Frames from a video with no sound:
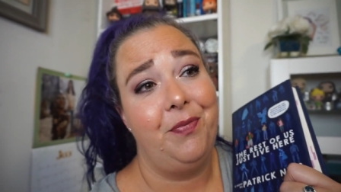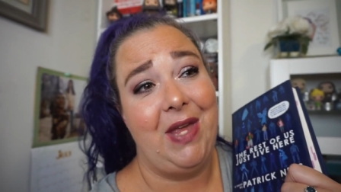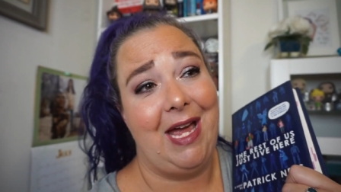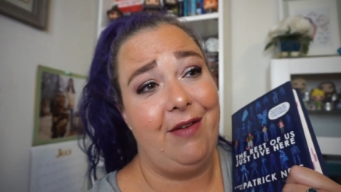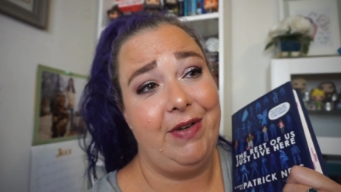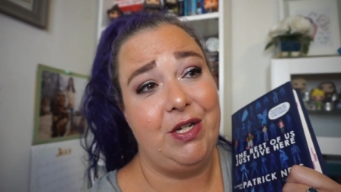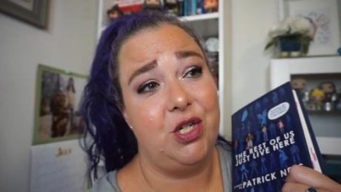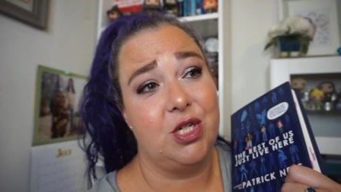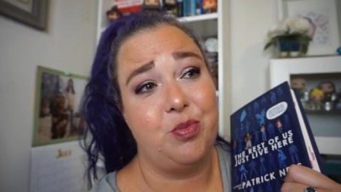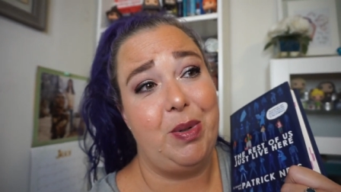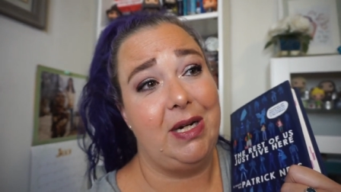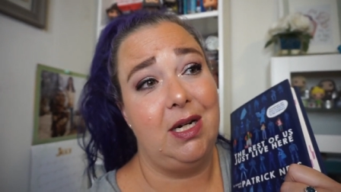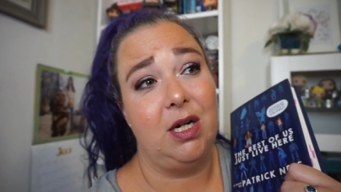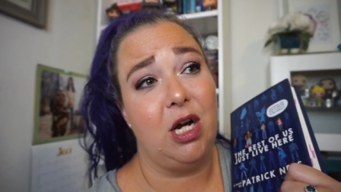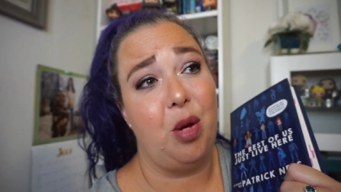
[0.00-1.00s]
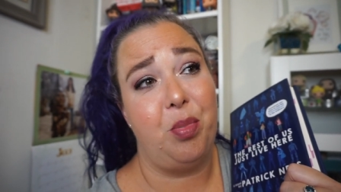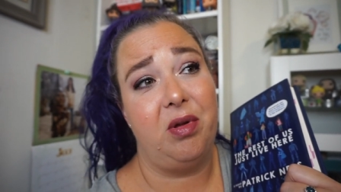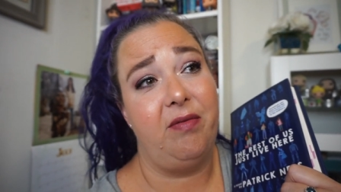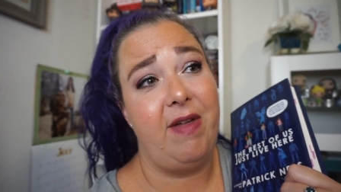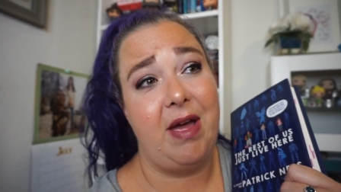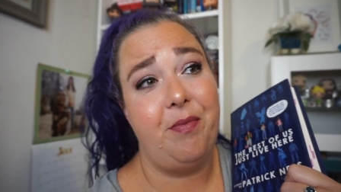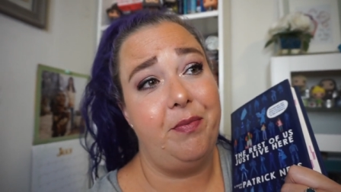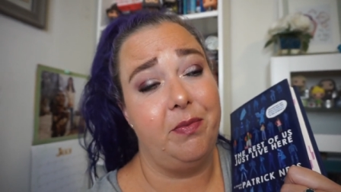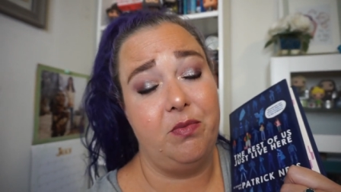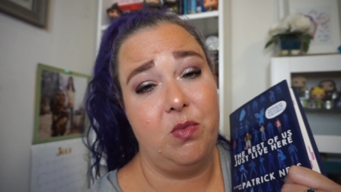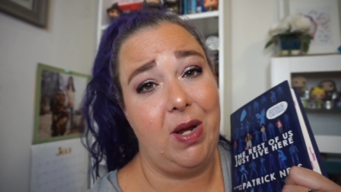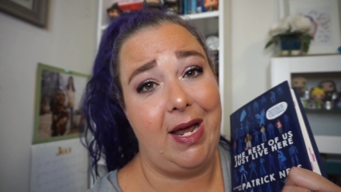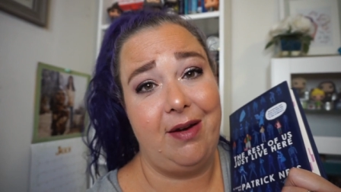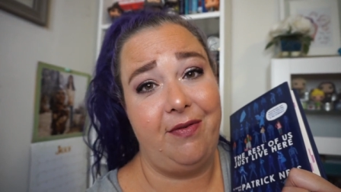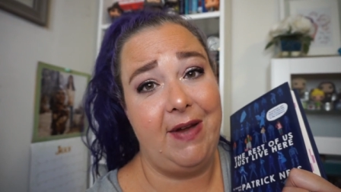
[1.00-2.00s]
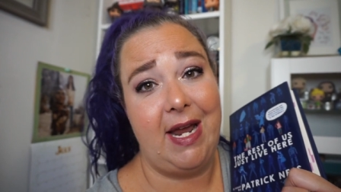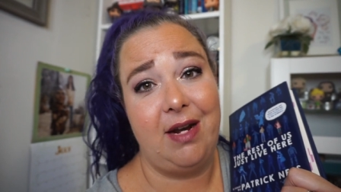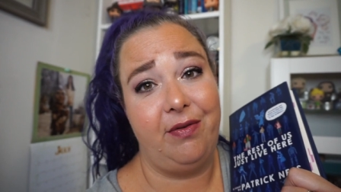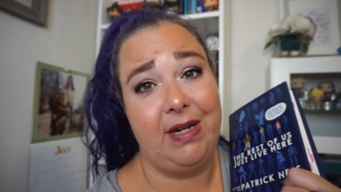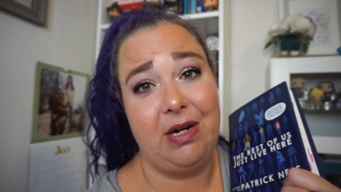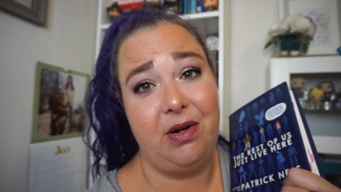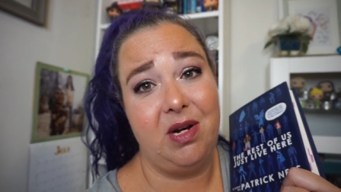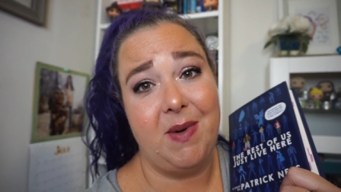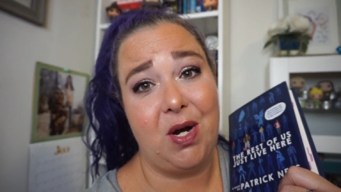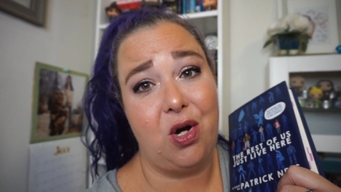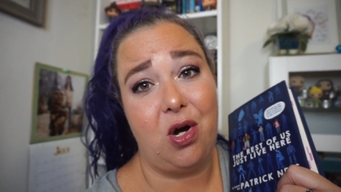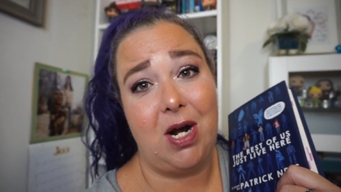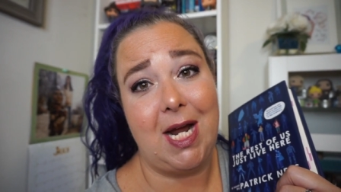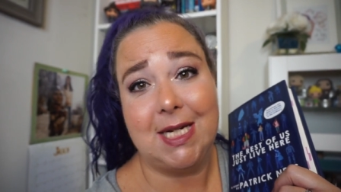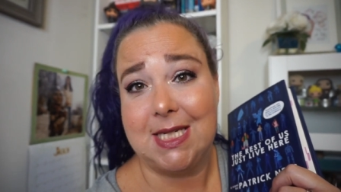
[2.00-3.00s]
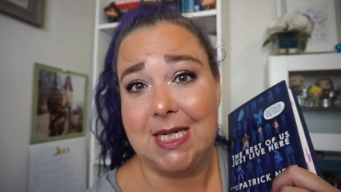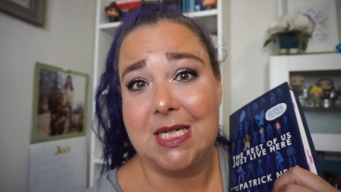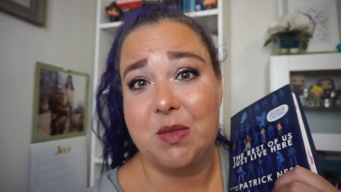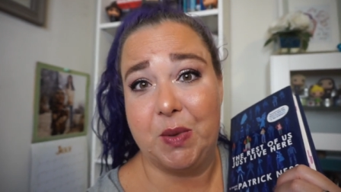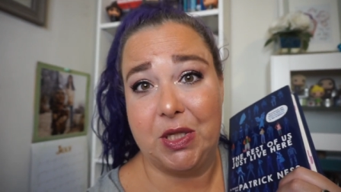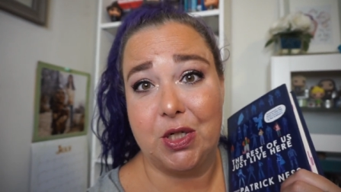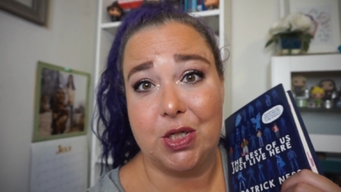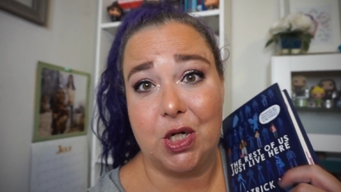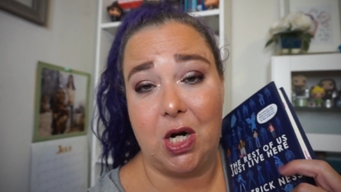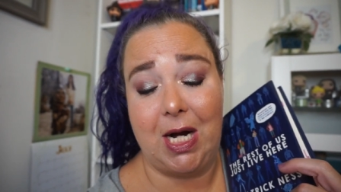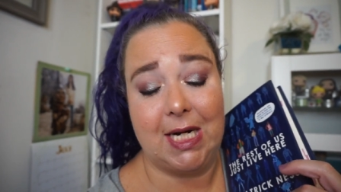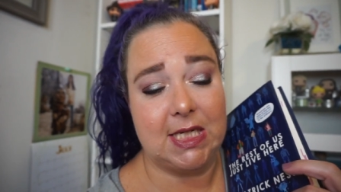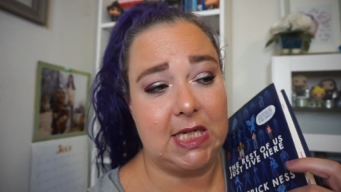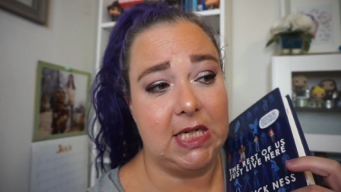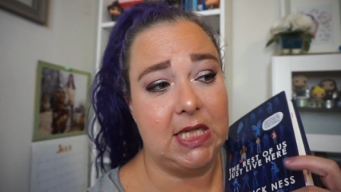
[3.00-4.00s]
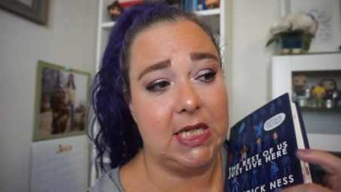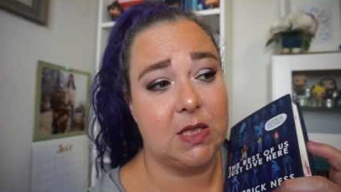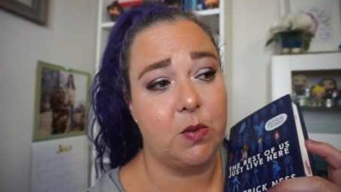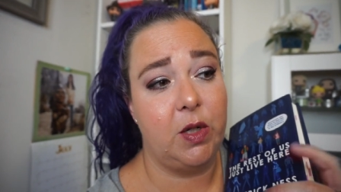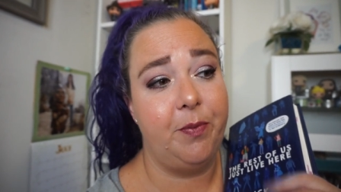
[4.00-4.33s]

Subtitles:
having just been in a couple of them, not a fan of hearing about car accidents, but there's a car accident in this